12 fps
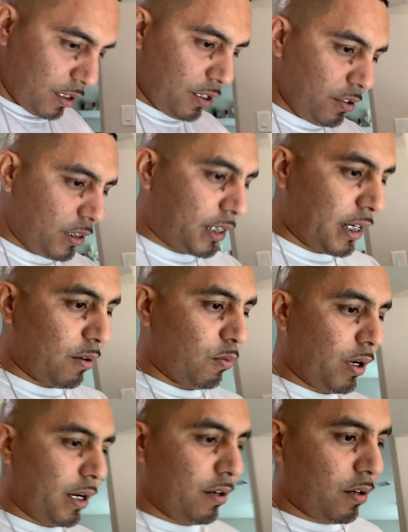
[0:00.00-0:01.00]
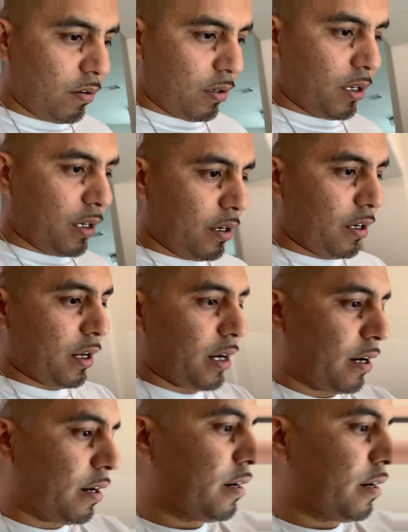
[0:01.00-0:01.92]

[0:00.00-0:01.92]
Houston, what are you doing under there?